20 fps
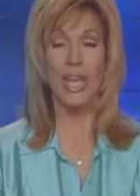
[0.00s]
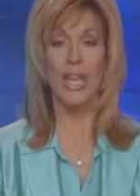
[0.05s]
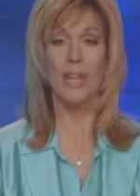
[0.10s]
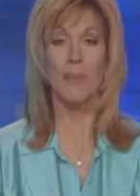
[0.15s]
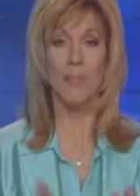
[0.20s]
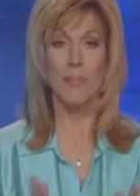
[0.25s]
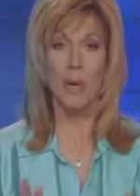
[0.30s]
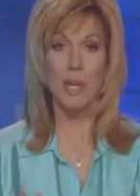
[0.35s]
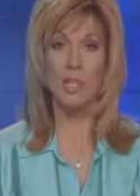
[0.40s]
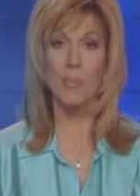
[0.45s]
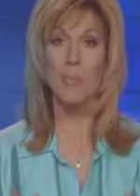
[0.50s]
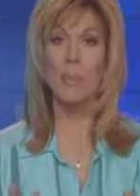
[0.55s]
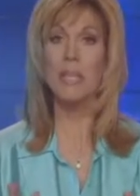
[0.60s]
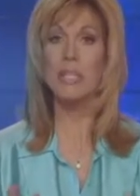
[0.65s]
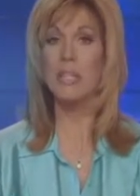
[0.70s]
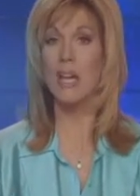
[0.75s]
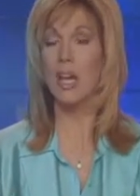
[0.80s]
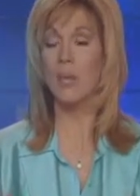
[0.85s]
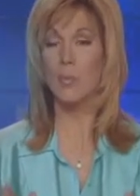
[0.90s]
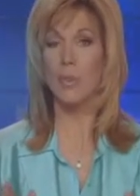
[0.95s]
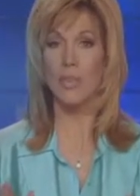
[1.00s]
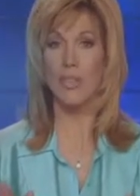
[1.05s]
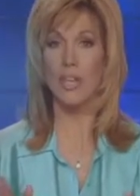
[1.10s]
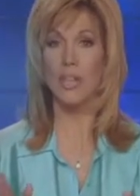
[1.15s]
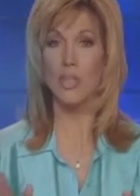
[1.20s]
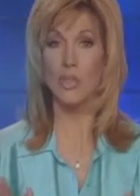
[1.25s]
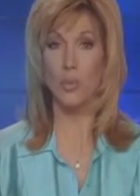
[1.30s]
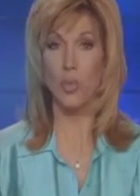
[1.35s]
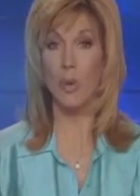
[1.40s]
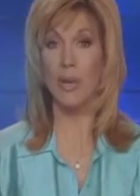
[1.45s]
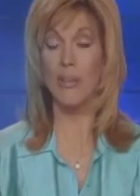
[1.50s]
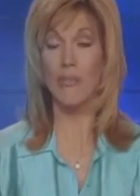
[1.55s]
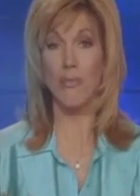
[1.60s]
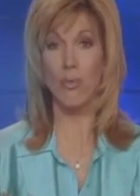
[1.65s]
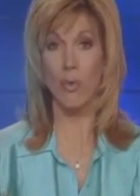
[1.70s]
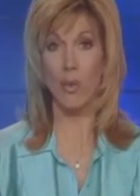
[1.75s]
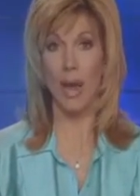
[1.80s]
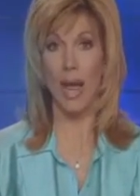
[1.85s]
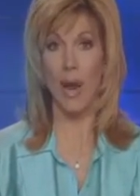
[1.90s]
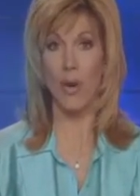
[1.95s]
It must be done within
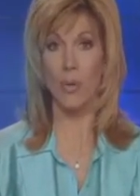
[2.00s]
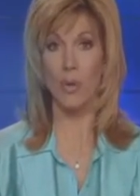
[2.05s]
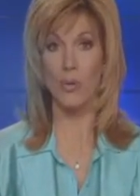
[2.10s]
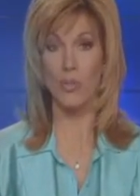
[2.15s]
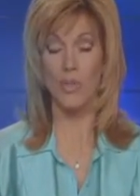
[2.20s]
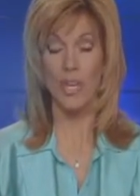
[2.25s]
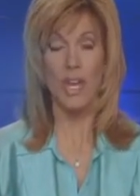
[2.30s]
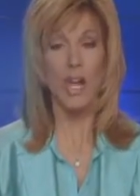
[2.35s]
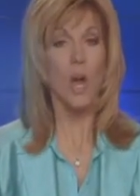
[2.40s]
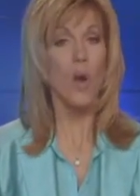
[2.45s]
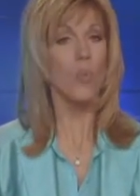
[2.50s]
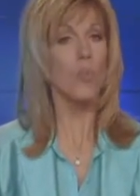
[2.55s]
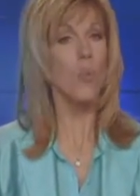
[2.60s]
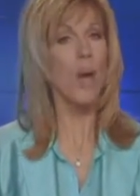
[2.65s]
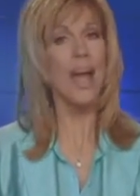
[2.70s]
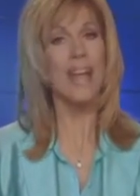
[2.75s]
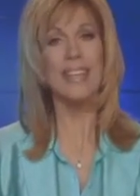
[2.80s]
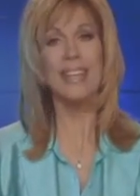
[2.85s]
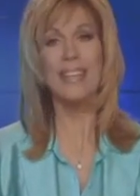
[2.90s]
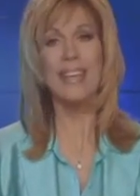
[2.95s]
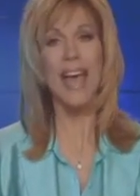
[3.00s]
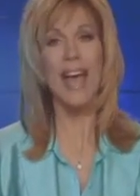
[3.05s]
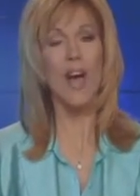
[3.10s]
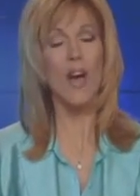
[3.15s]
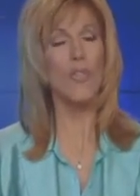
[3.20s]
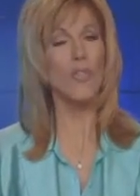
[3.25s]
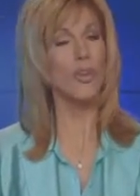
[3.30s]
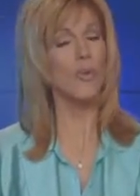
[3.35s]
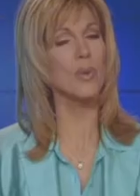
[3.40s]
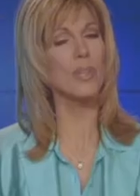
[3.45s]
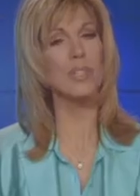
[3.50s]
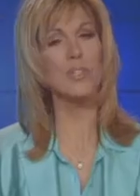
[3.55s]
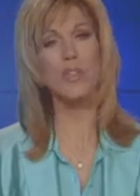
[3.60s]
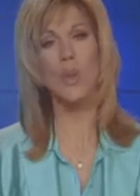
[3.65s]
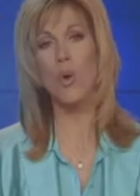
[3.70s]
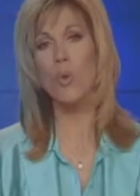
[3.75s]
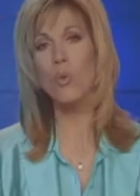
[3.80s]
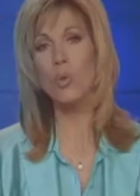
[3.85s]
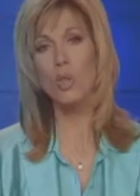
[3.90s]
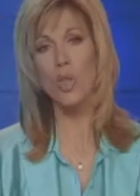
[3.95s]
24 hours. Right now, there is
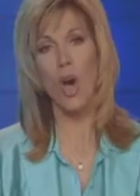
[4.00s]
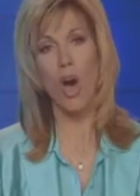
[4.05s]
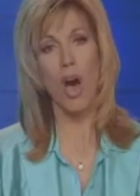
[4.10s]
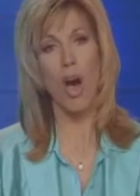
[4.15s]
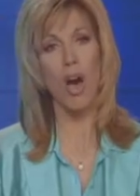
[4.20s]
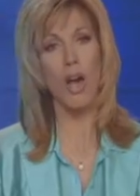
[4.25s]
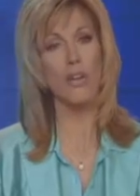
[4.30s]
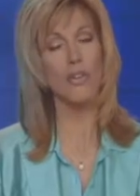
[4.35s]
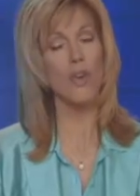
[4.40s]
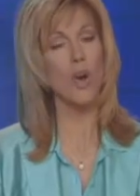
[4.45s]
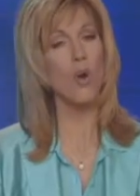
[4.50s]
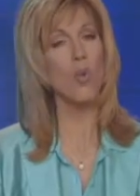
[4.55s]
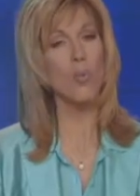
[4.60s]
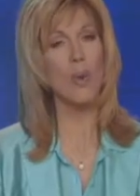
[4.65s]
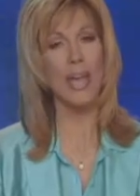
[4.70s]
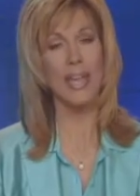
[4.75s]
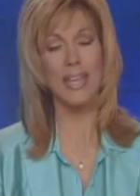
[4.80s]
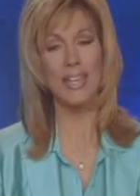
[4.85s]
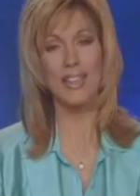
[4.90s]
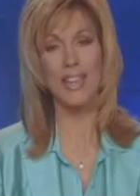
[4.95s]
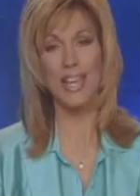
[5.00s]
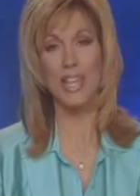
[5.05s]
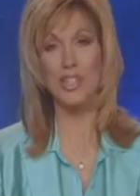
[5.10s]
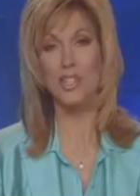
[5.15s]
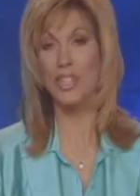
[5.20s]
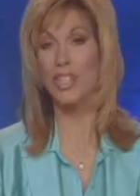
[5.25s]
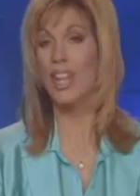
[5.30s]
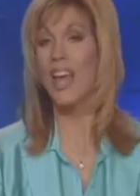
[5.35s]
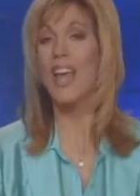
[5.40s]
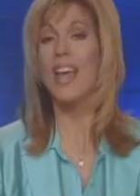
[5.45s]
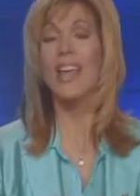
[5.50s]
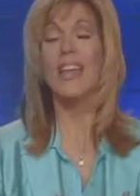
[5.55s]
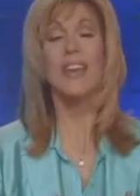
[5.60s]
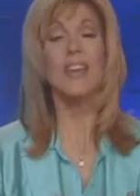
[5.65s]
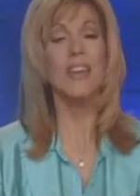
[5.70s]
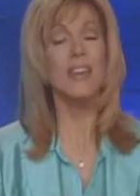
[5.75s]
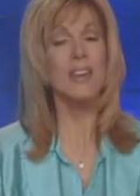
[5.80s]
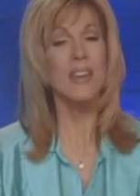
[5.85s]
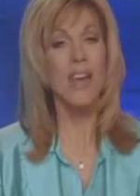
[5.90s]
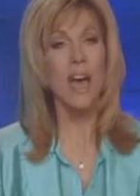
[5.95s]
no law, no regulation,
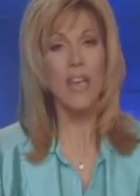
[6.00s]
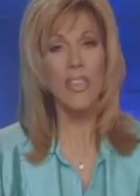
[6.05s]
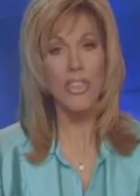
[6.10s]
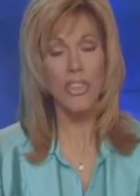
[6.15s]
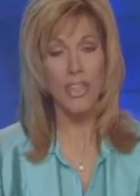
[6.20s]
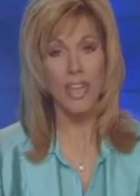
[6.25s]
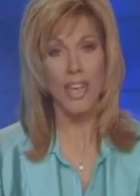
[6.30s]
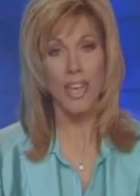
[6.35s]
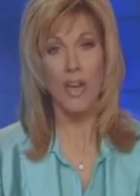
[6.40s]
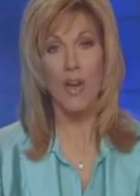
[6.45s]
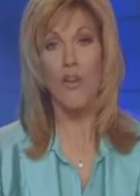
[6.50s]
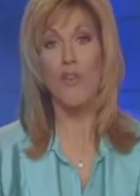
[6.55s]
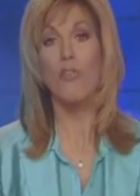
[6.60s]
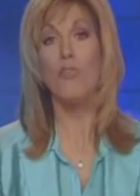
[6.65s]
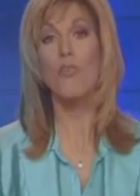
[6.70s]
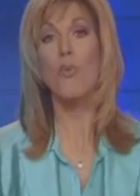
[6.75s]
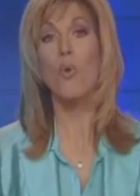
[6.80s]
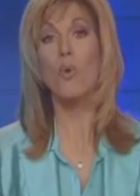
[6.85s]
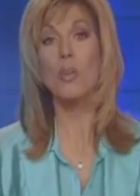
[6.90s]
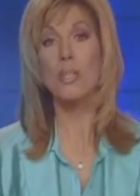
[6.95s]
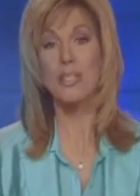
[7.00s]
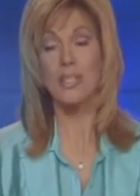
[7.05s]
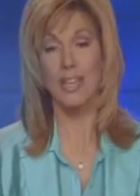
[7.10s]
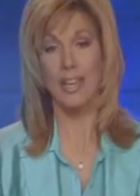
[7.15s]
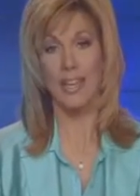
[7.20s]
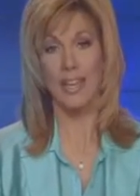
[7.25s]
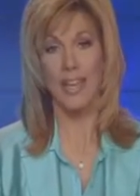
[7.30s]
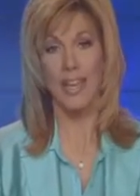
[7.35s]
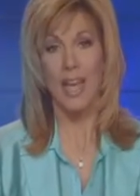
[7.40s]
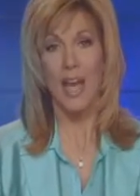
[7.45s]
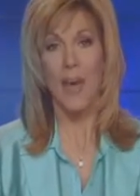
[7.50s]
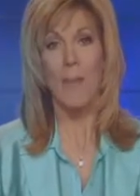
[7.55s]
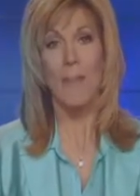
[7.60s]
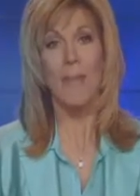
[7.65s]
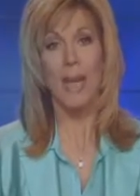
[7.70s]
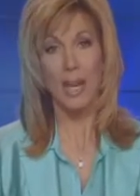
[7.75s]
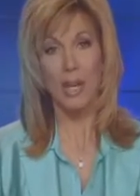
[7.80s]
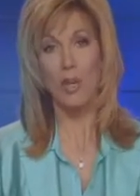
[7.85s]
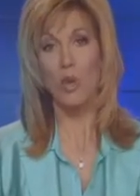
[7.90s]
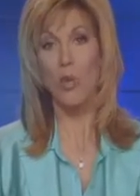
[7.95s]
nothing forcing
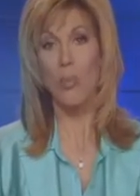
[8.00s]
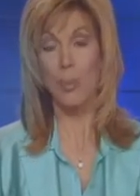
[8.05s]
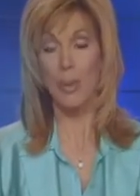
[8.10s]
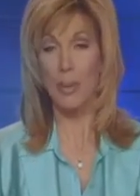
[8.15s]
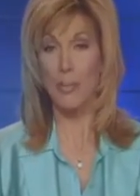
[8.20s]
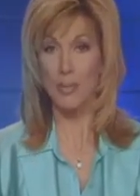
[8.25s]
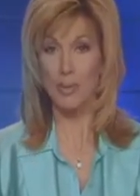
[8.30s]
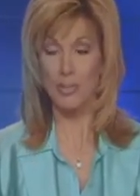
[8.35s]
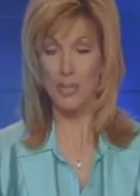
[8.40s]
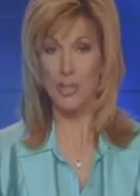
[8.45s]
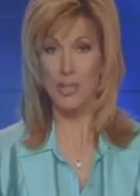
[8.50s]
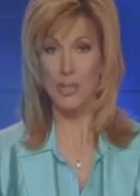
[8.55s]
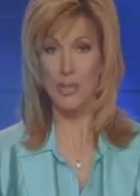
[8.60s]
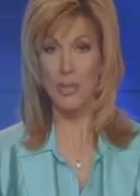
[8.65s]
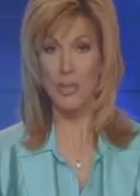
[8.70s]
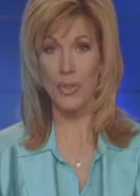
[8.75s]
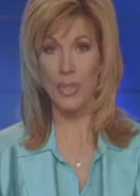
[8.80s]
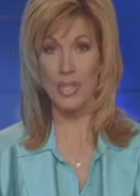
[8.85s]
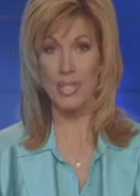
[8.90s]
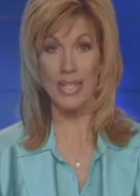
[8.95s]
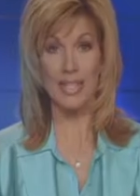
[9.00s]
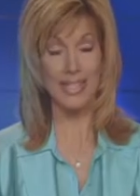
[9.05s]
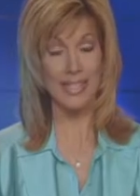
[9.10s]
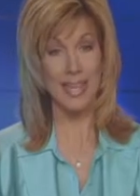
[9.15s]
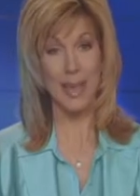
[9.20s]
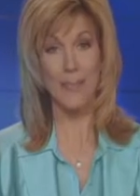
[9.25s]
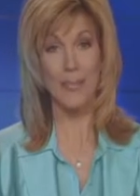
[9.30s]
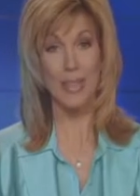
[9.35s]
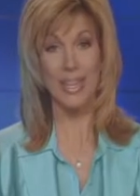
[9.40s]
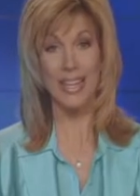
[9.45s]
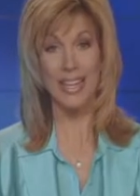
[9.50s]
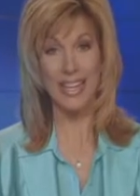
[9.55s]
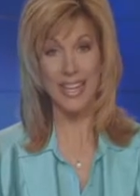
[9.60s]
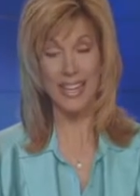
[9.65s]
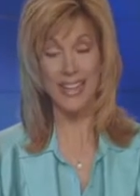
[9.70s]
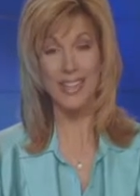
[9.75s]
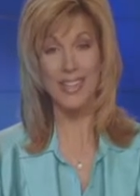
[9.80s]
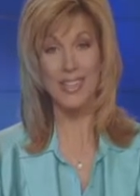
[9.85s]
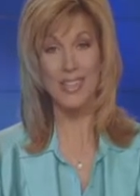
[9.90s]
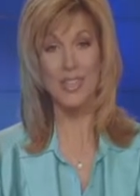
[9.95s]
medical people to do this except that it
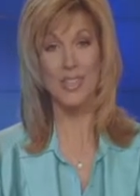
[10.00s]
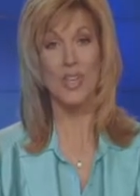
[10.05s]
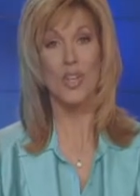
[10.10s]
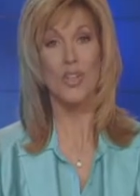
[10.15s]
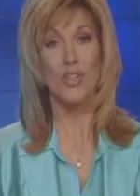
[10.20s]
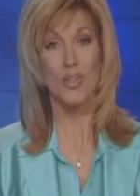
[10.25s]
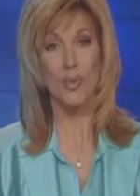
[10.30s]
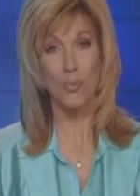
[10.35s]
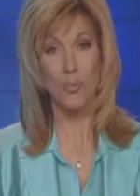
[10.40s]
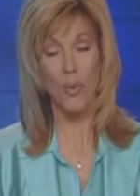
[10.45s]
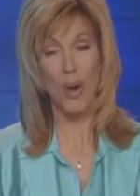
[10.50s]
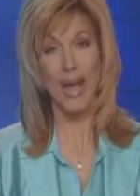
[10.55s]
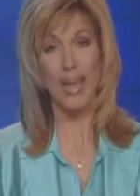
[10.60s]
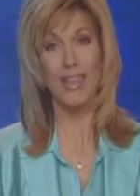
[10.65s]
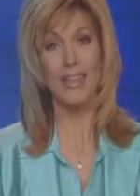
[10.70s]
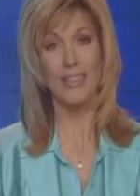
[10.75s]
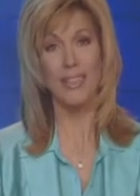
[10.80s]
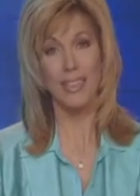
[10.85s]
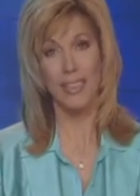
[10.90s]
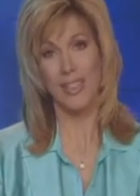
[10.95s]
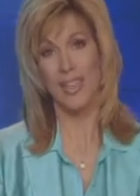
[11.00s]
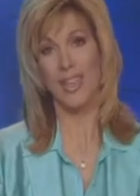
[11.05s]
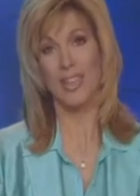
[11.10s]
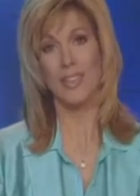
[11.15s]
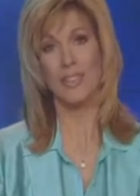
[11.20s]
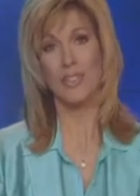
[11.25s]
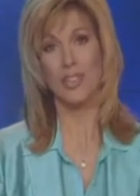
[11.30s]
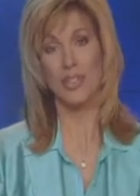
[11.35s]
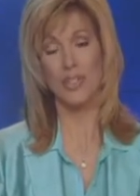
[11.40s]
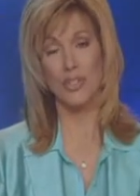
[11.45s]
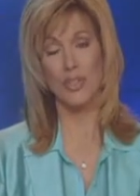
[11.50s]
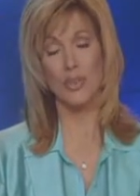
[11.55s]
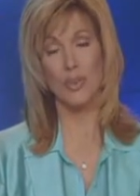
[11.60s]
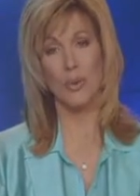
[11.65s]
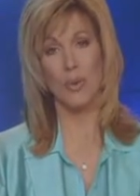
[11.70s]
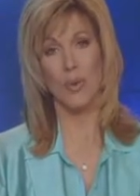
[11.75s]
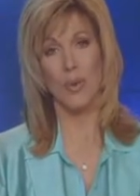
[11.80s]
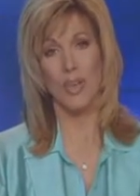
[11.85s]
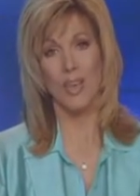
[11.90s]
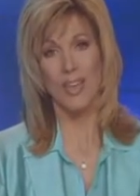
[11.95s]
is the right thing to
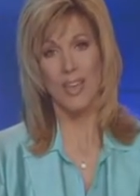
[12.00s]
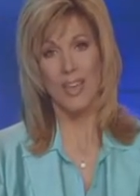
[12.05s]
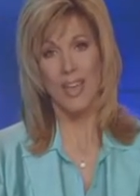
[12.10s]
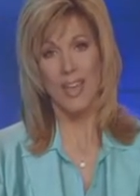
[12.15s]
do.